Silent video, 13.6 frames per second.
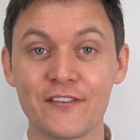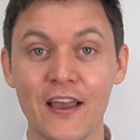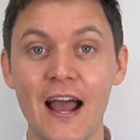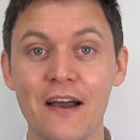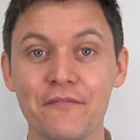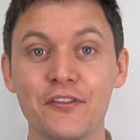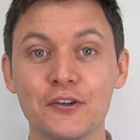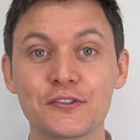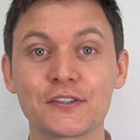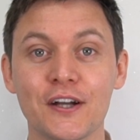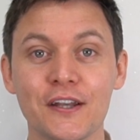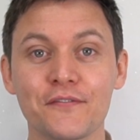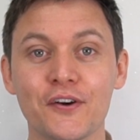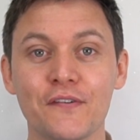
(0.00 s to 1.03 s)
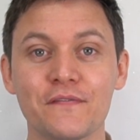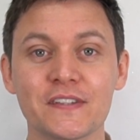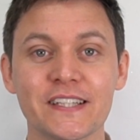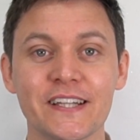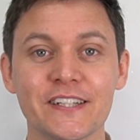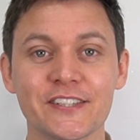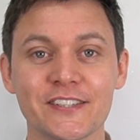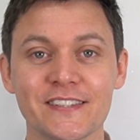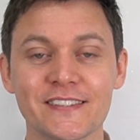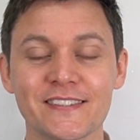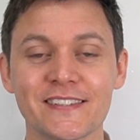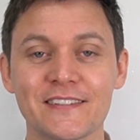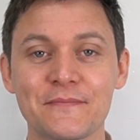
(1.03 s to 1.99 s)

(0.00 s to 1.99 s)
to have those kind of conversations.